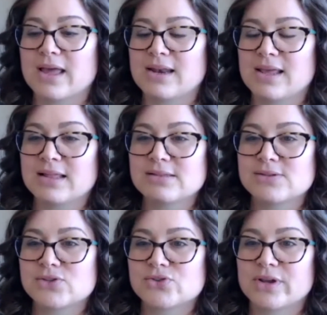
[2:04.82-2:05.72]
an
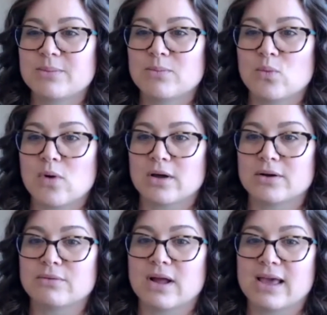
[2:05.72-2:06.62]
in-stream
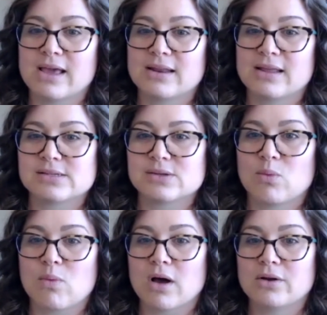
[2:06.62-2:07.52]
water right is a
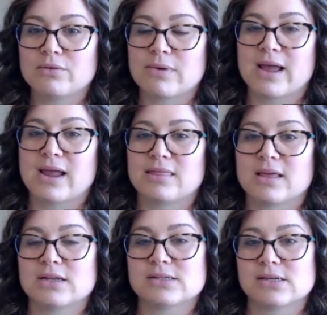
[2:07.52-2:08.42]
water right
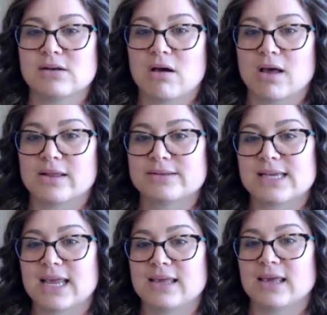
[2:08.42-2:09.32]
that is not
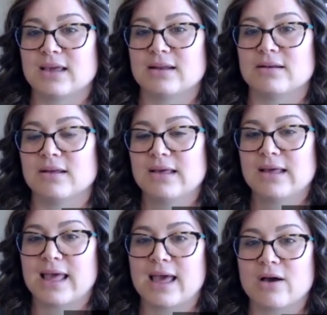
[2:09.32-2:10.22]
taken
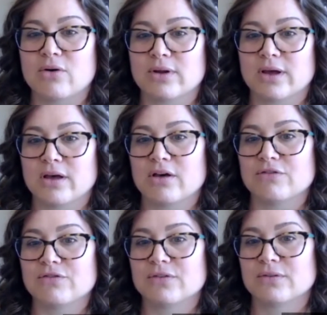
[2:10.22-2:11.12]
out
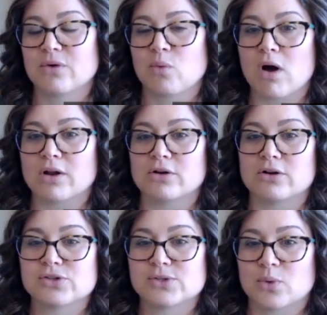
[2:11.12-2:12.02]
of the
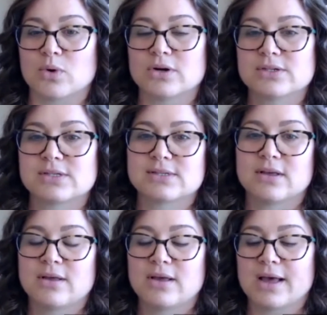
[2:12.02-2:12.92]
water source.
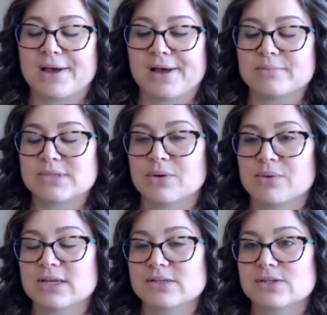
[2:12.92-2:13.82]
So
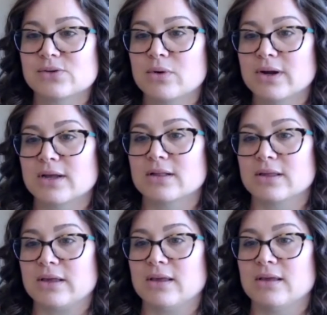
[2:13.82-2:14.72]

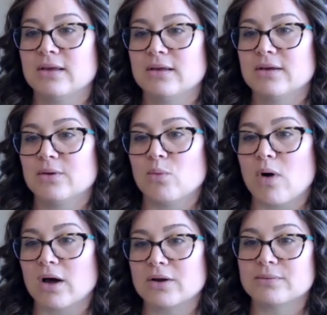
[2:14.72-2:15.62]
historically,
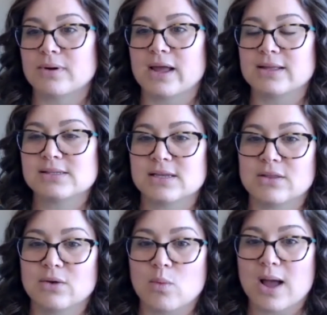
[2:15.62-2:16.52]
water rights in
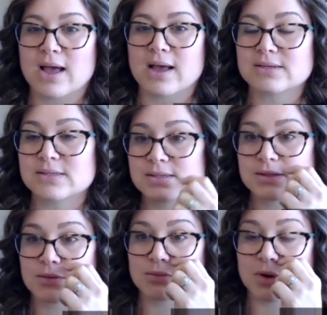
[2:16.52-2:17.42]
the
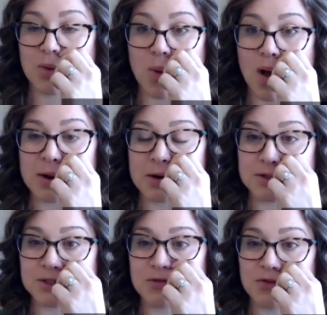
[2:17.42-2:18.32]
West
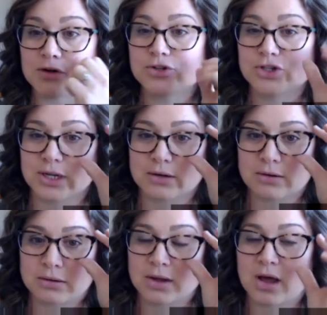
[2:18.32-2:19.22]
required
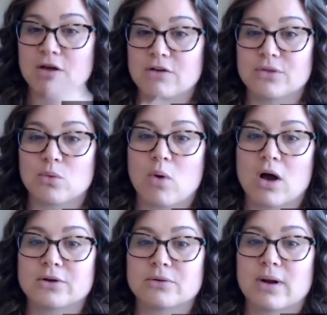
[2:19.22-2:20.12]
diversion of the
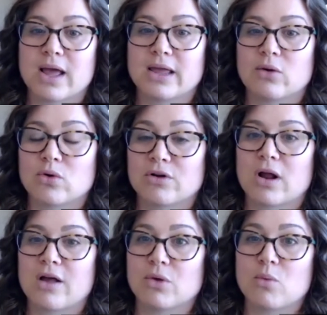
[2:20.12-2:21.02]
water right or
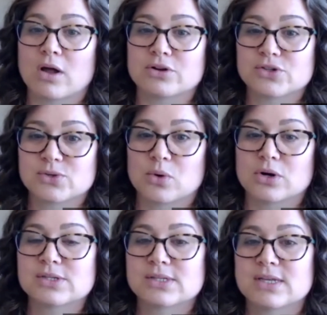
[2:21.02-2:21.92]
of the water
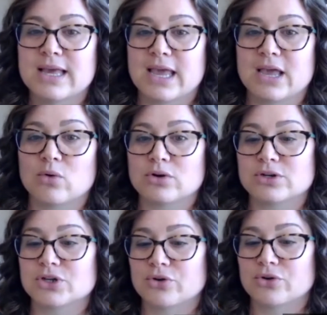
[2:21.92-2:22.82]
source in order
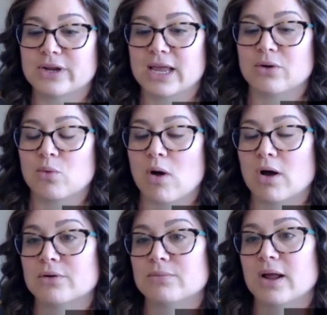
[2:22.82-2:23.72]
to create a
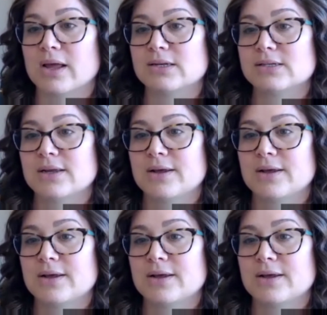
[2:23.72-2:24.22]
water right.